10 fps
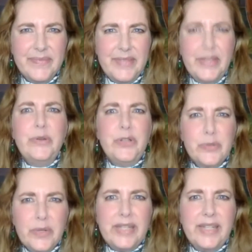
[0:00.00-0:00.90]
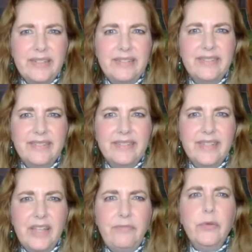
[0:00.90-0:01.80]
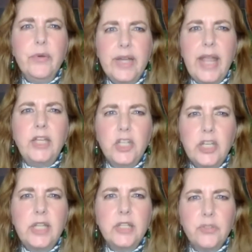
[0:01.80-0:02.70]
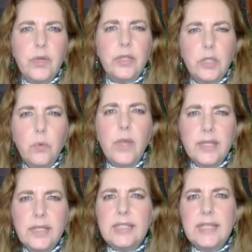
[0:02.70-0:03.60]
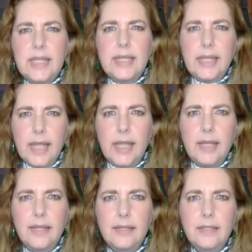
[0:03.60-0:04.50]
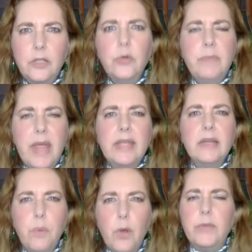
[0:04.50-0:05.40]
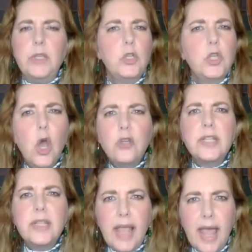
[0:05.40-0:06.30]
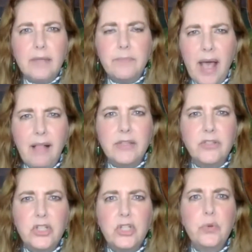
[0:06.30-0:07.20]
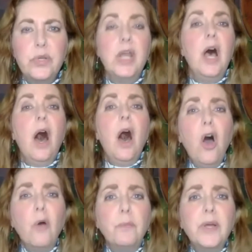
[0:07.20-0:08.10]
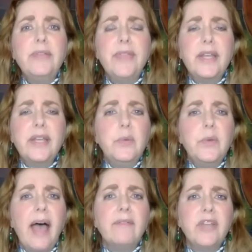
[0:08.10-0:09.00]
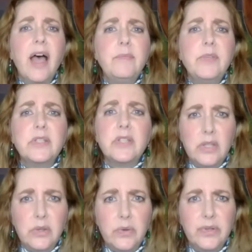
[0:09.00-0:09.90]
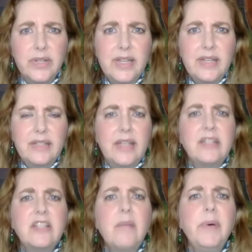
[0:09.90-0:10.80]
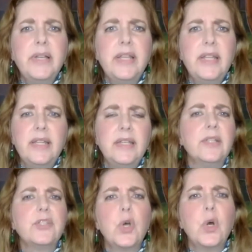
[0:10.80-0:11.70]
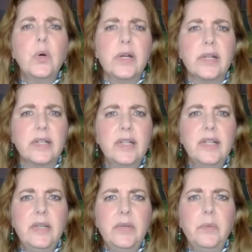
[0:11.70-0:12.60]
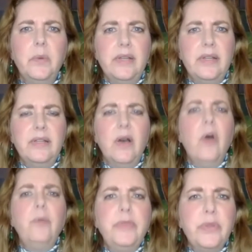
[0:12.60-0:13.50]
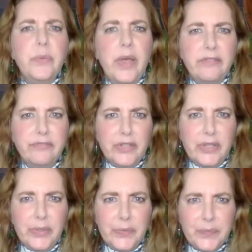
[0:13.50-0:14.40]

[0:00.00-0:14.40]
Usually, if you were in ancient Israel, you went to see the king. You would make an appointment. You'd go to the palace and you would hope that he would have time to see you, that somebody in his court would open the way for you.